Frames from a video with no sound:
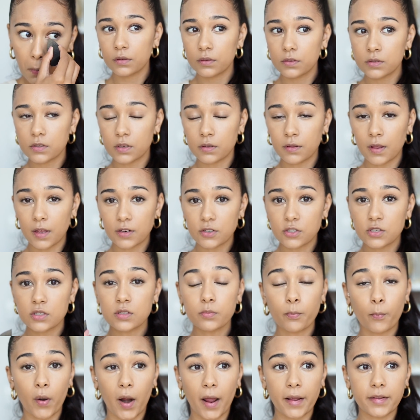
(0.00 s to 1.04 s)
So that
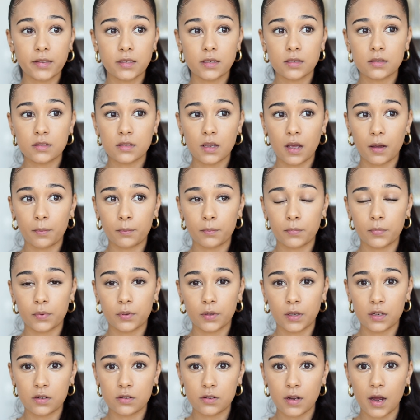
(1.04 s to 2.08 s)
just brightens up.
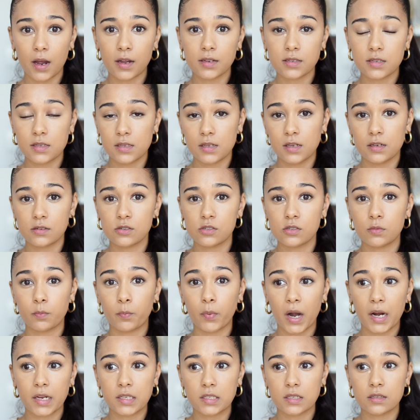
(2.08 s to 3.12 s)
Can you guys see it just
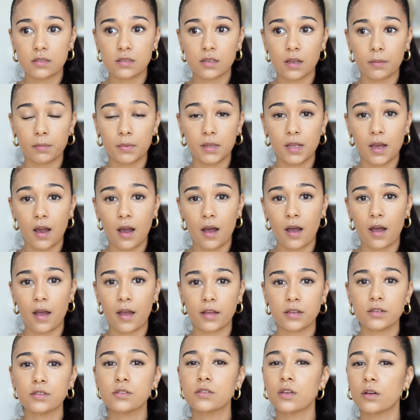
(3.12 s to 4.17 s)
brightens up the
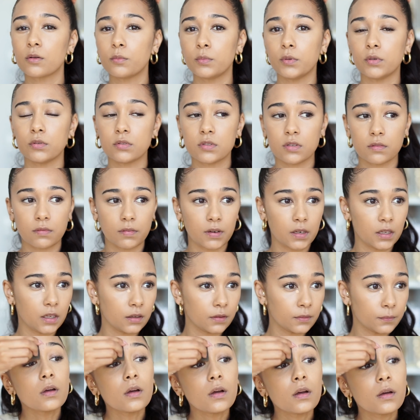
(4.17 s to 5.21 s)
eye so
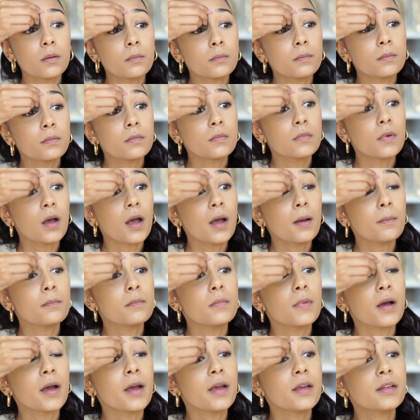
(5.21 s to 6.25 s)
beautifully? I
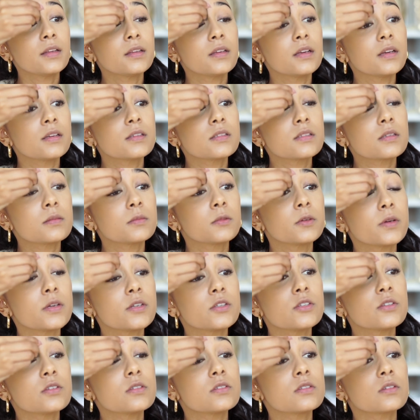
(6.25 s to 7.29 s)
might get some
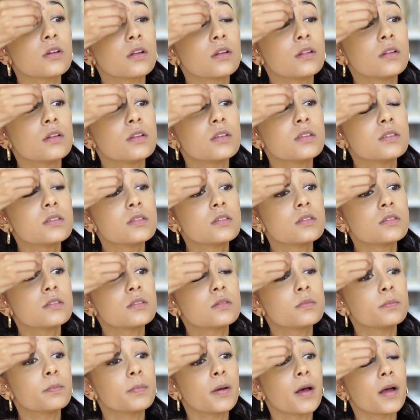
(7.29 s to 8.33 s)
questions on this
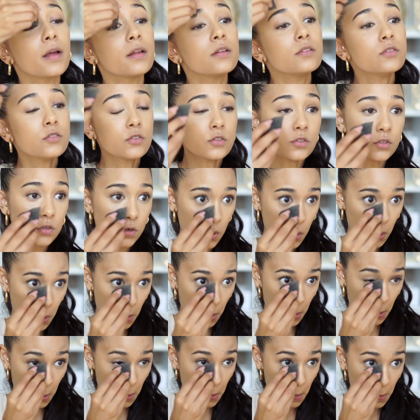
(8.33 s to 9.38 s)
sponge.
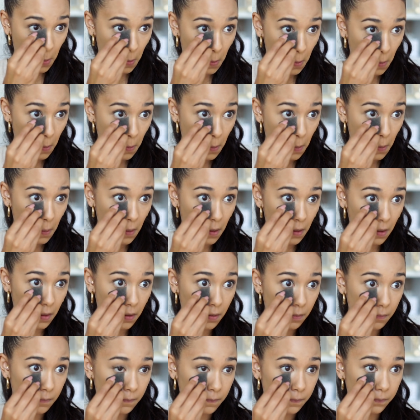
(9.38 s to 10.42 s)

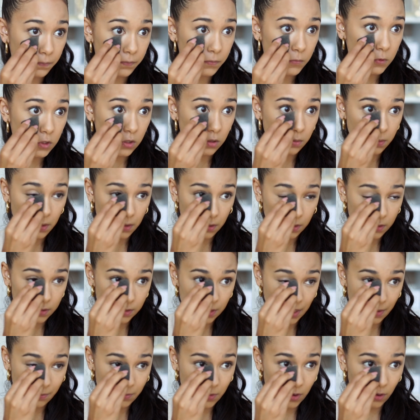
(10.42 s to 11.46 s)
To be honest,
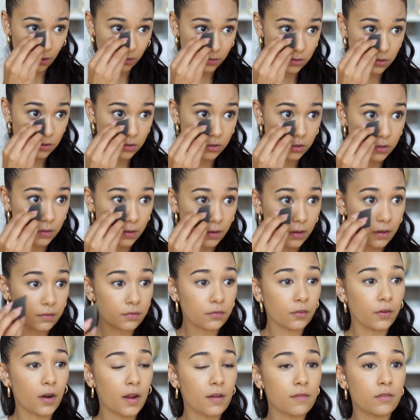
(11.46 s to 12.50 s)
I'm not too sure if
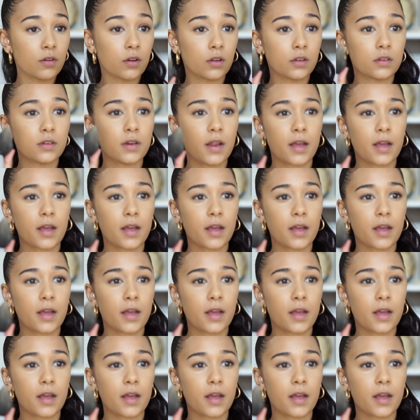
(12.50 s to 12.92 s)
Revlon